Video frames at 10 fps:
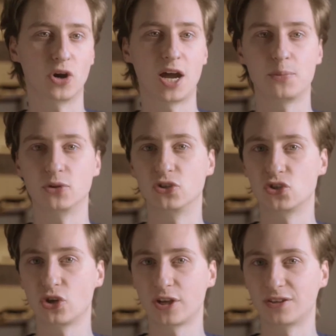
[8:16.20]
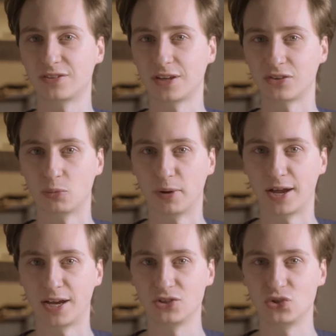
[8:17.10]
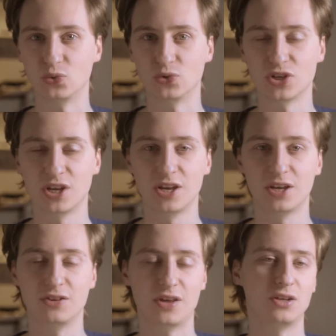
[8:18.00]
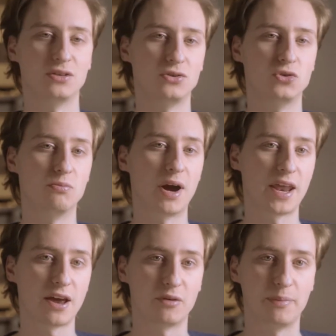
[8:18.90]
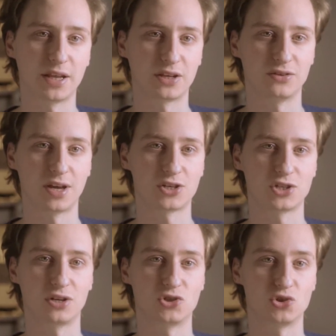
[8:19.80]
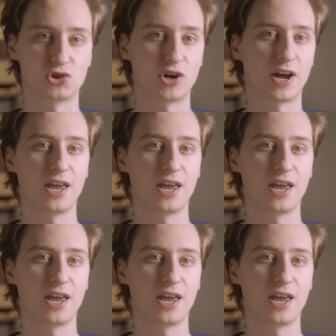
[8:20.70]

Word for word: iPod does not get detected by iTunes, then you might have a bad connection and should try